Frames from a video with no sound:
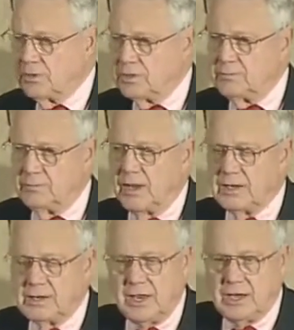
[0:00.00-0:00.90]
A lot,
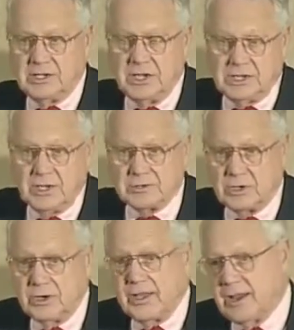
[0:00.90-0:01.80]
of, a lot, of, details
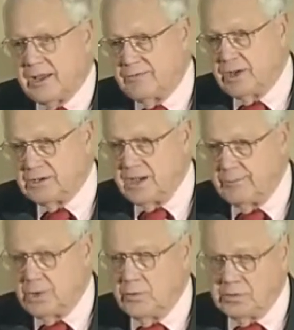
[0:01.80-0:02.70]
on that. I haven't got time
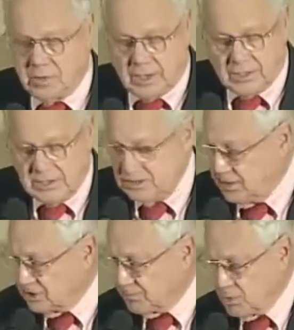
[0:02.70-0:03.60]
to go into a lot of
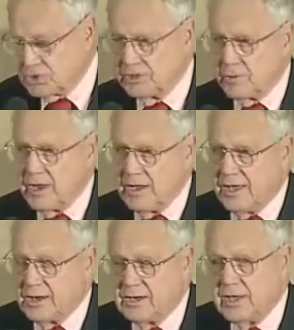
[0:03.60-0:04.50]
details personally right
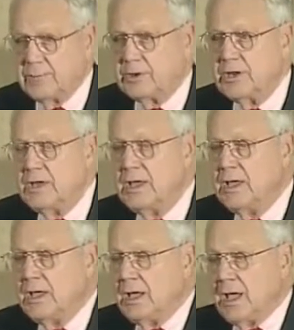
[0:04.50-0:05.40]
now today, but
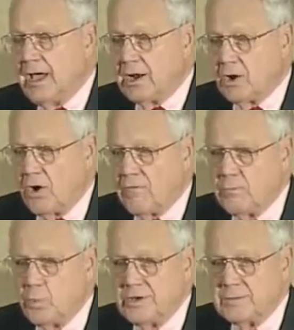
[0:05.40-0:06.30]
I had a call
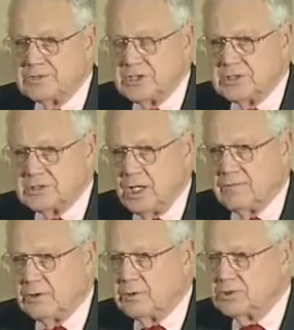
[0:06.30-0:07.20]
from William C.
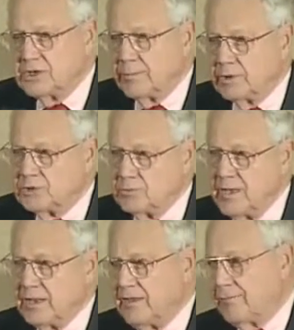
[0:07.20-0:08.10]
Sullivan, who was number two
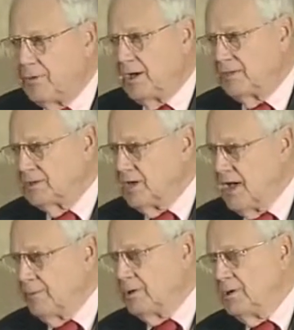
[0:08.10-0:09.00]
man in the FBI at the
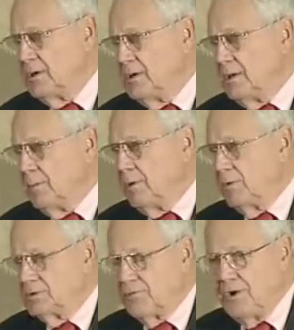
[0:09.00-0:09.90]
time, and
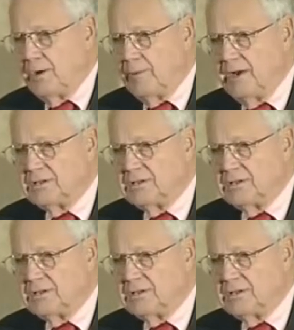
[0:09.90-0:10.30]
Bill was a friend of mine.